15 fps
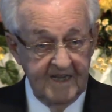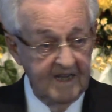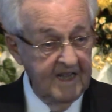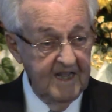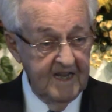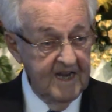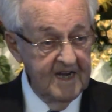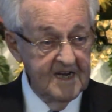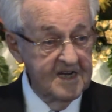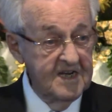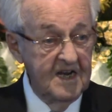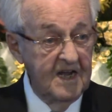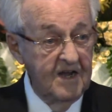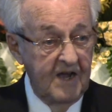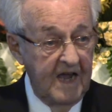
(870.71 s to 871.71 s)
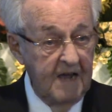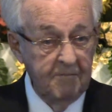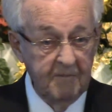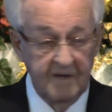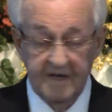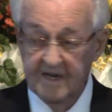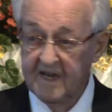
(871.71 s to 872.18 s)
It had
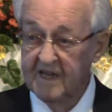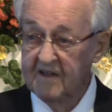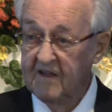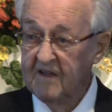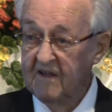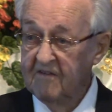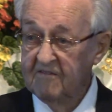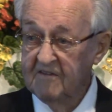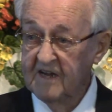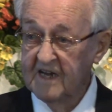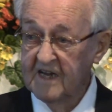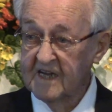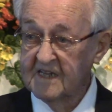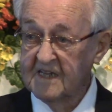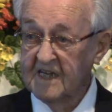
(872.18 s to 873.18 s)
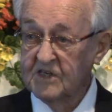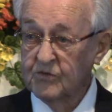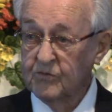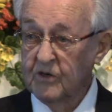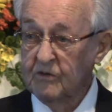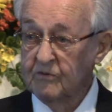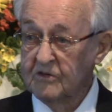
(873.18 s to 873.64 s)
happened, and they felt like that's
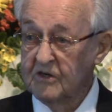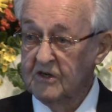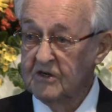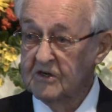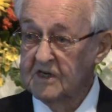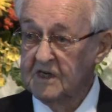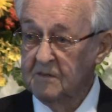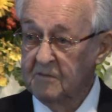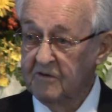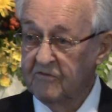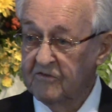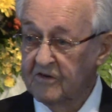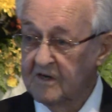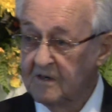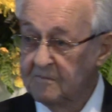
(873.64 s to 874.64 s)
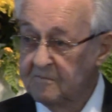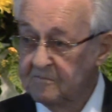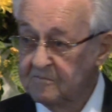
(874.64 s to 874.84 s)
where it was all coming from.